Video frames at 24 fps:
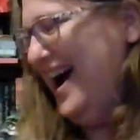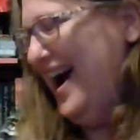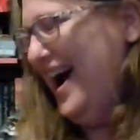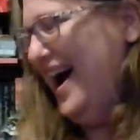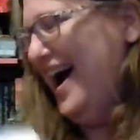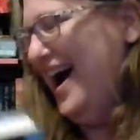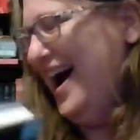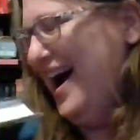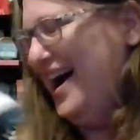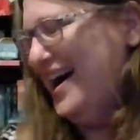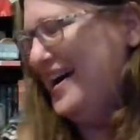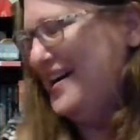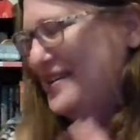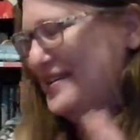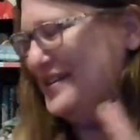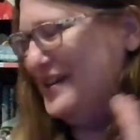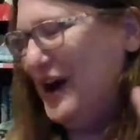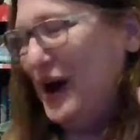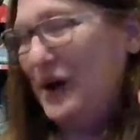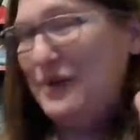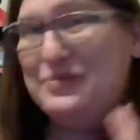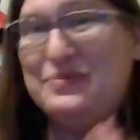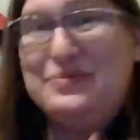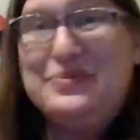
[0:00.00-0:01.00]
I
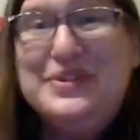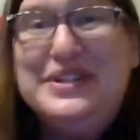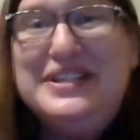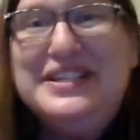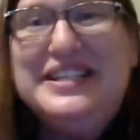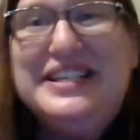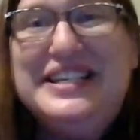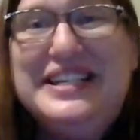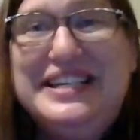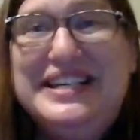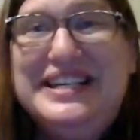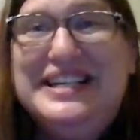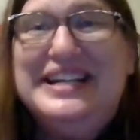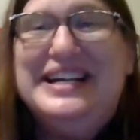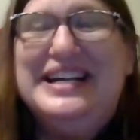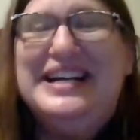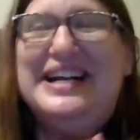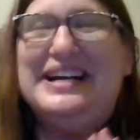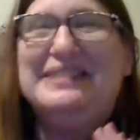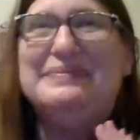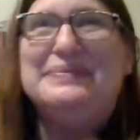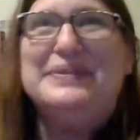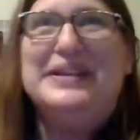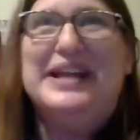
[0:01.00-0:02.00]
really
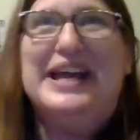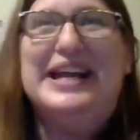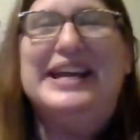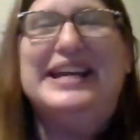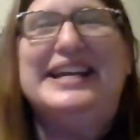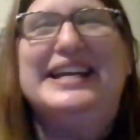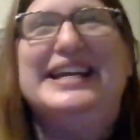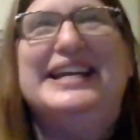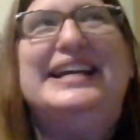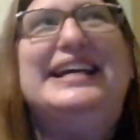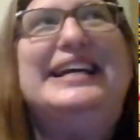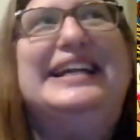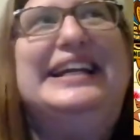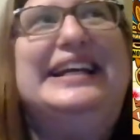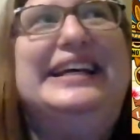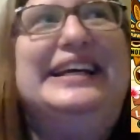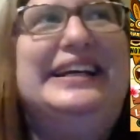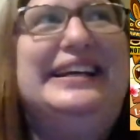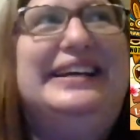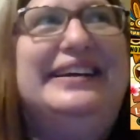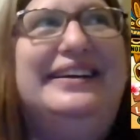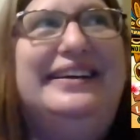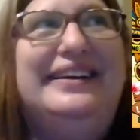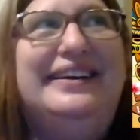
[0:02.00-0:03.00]
am liking
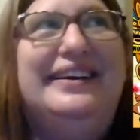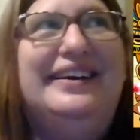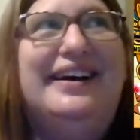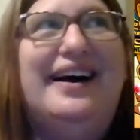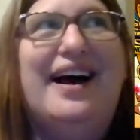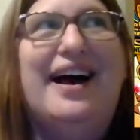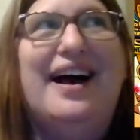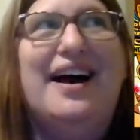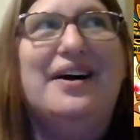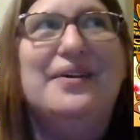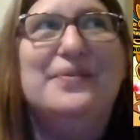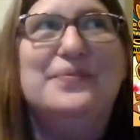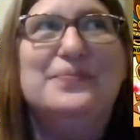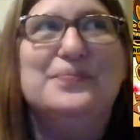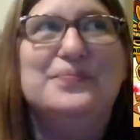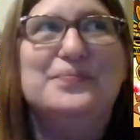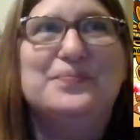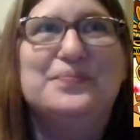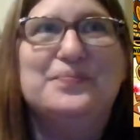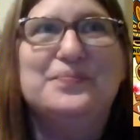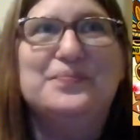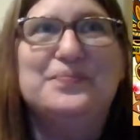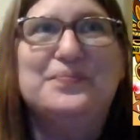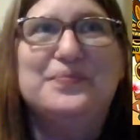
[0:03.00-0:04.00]

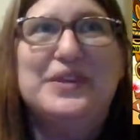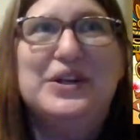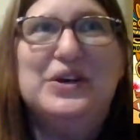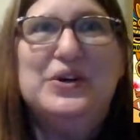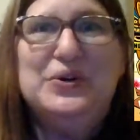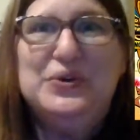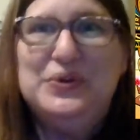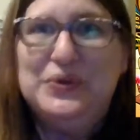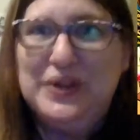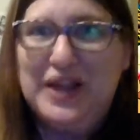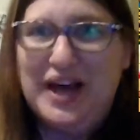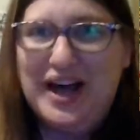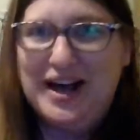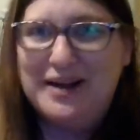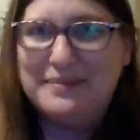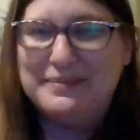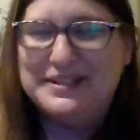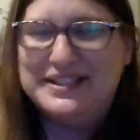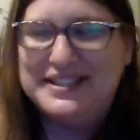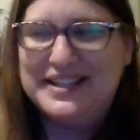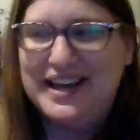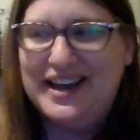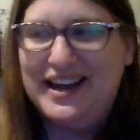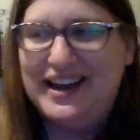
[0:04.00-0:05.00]
Hula
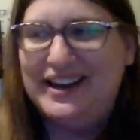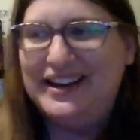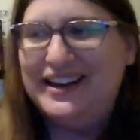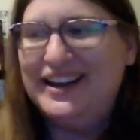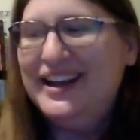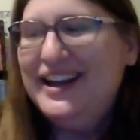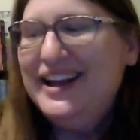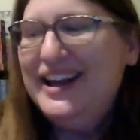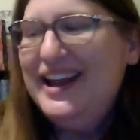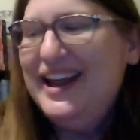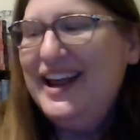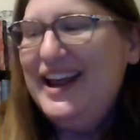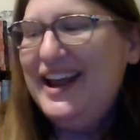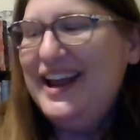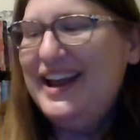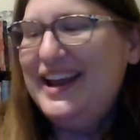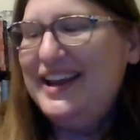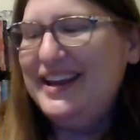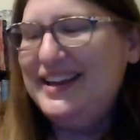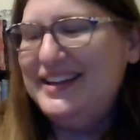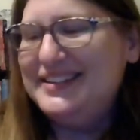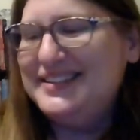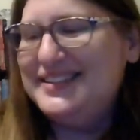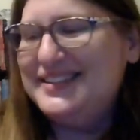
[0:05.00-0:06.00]
Homicide.
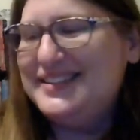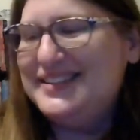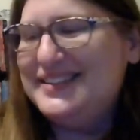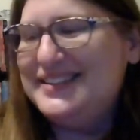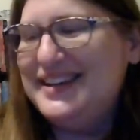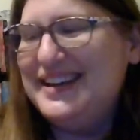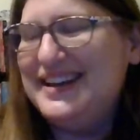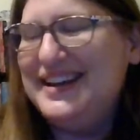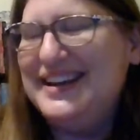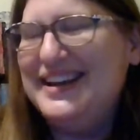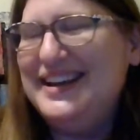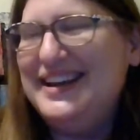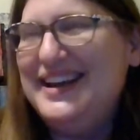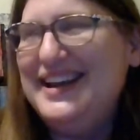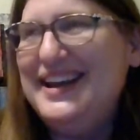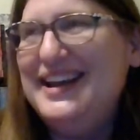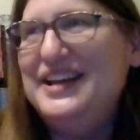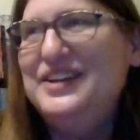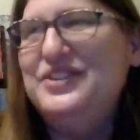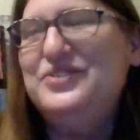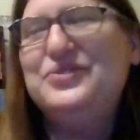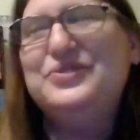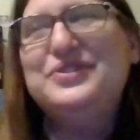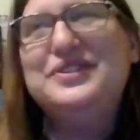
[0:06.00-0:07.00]
It's
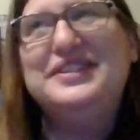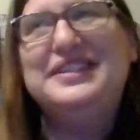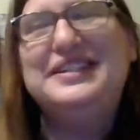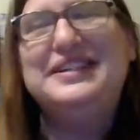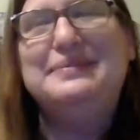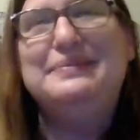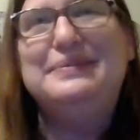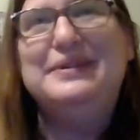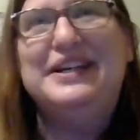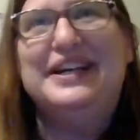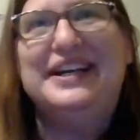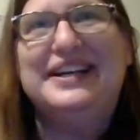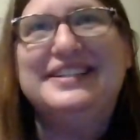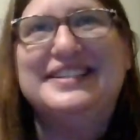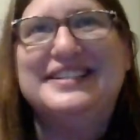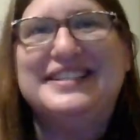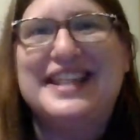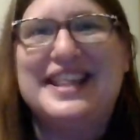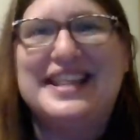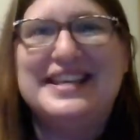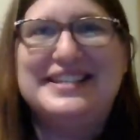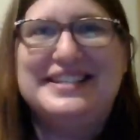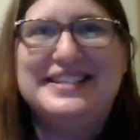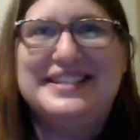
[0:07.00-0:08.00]
interesting because
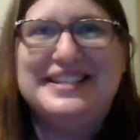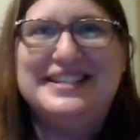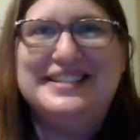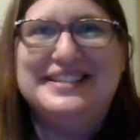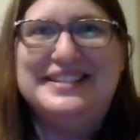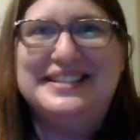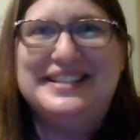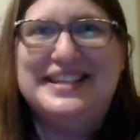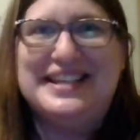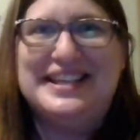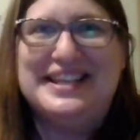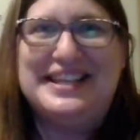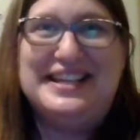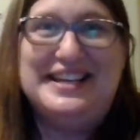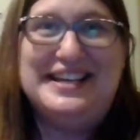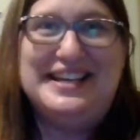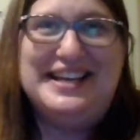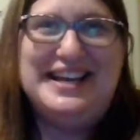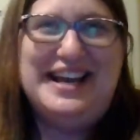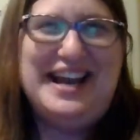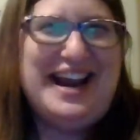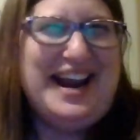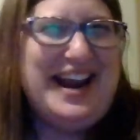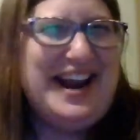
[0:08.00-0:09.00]
this is
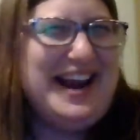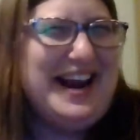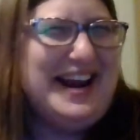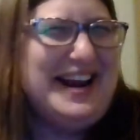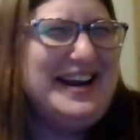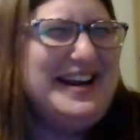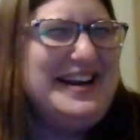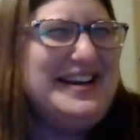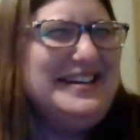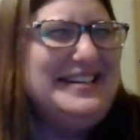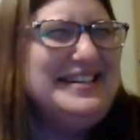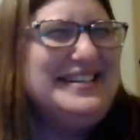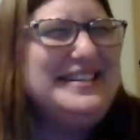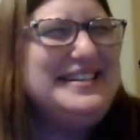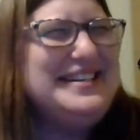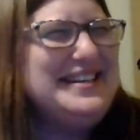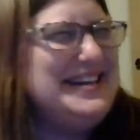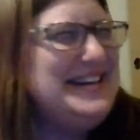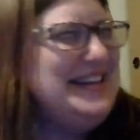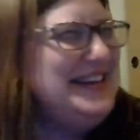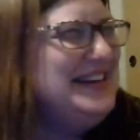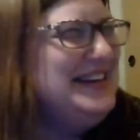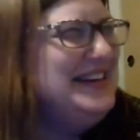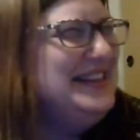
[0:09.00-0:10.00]
the
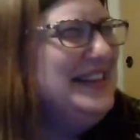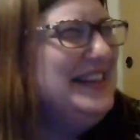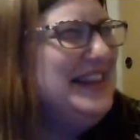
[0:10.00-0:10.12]
18th,